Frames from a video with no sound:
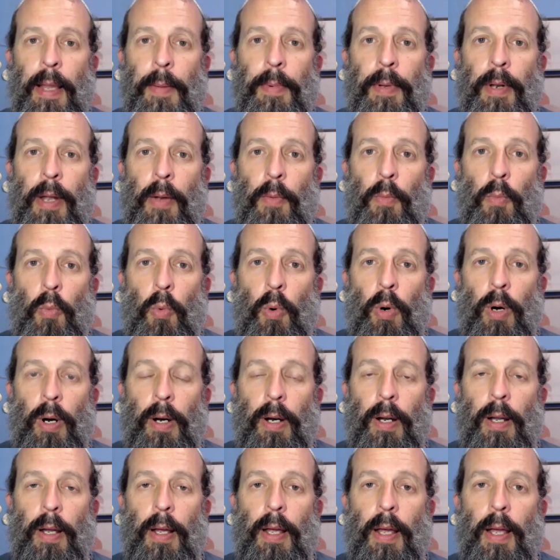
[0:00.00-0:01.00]
Lebanon
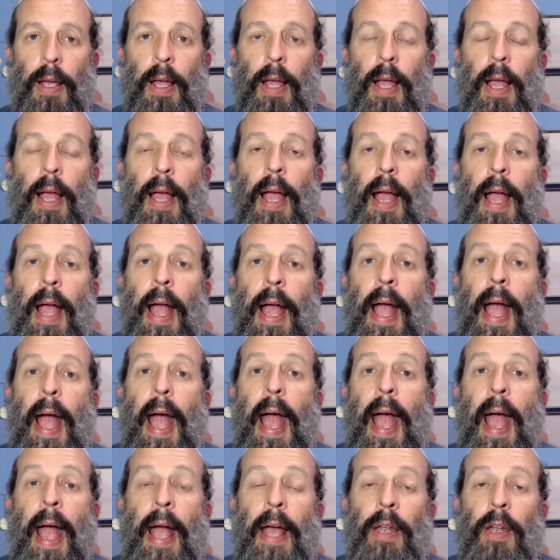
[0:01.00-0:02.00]
War.
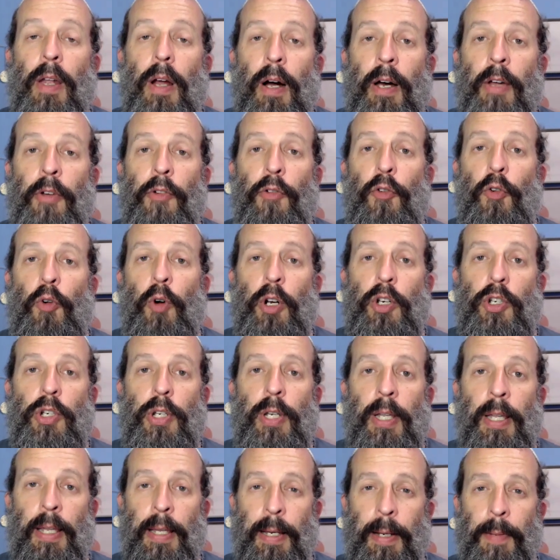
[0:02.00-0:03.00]
And
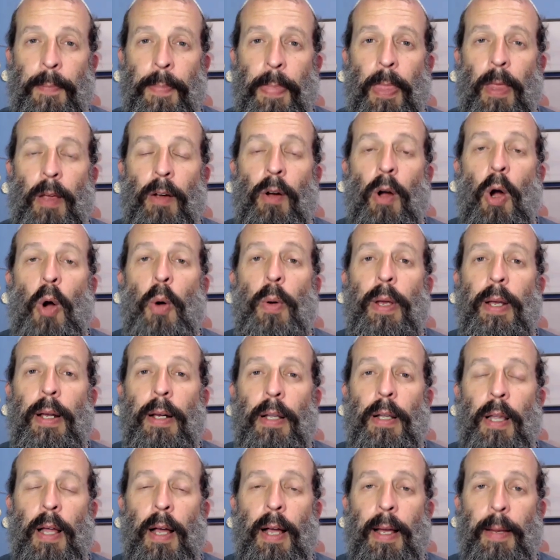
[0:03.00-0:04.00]
unfortunately, Ro’i
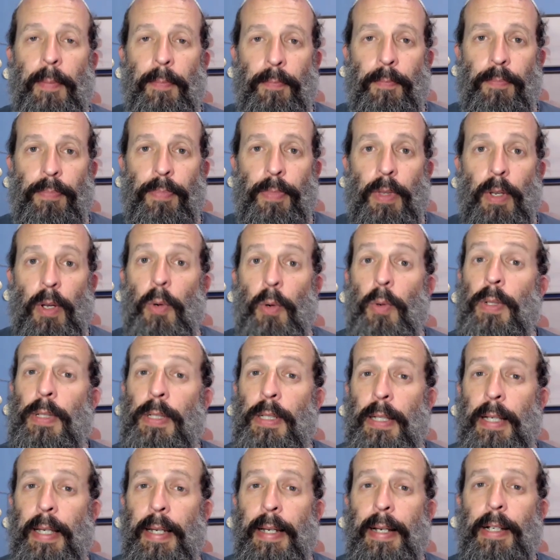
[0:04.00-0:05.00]
Klein was
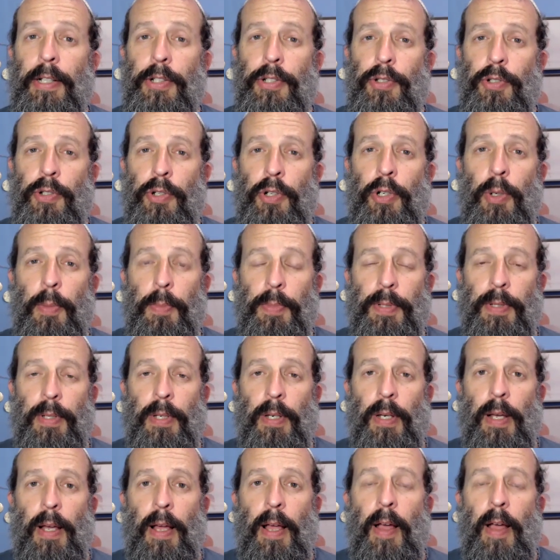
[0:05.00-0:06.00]
leading his
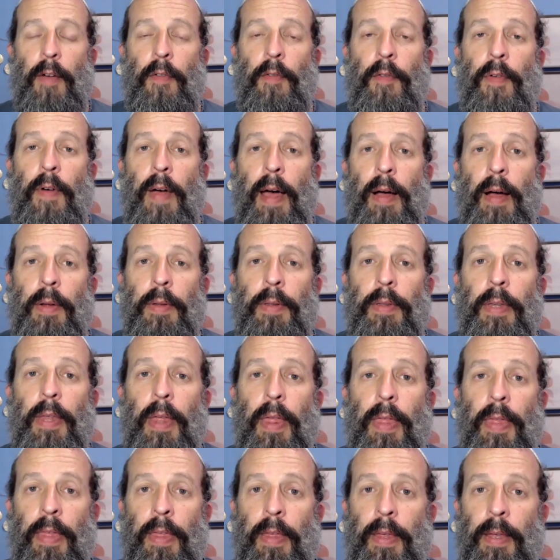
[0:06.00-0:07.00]
troops, found
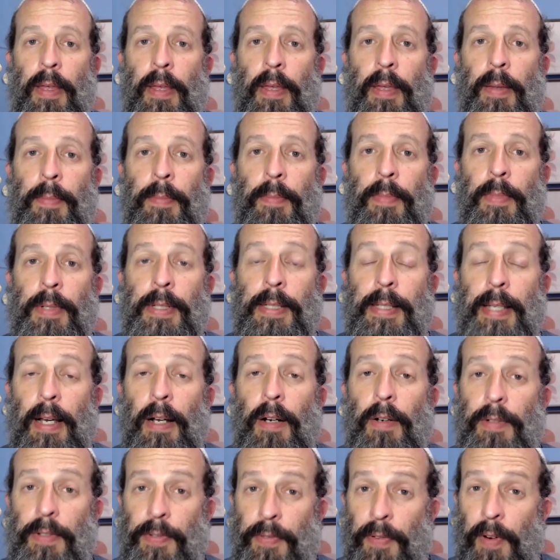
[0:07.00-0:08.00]

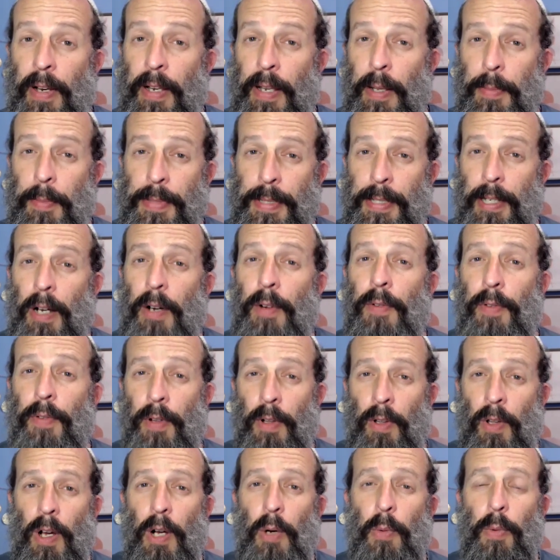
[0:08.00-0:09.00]
himself,
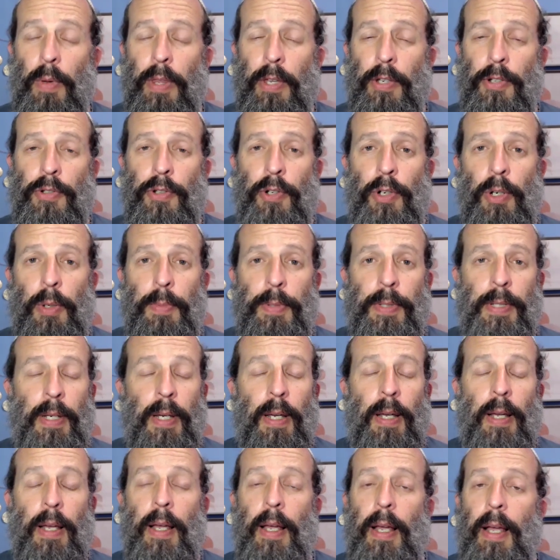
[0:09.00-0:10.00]
along with his troops,
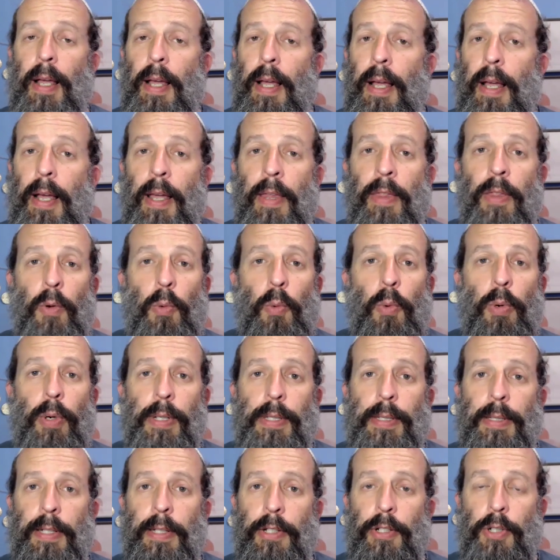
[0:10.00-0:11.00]
in the
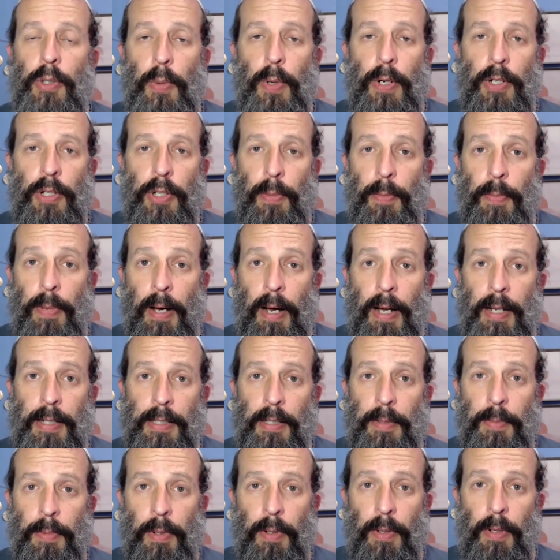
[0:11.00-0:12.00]
worst situation
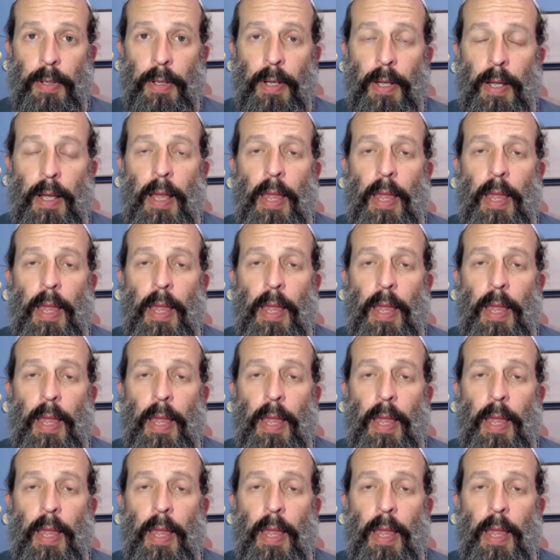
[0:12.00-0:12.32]
possible.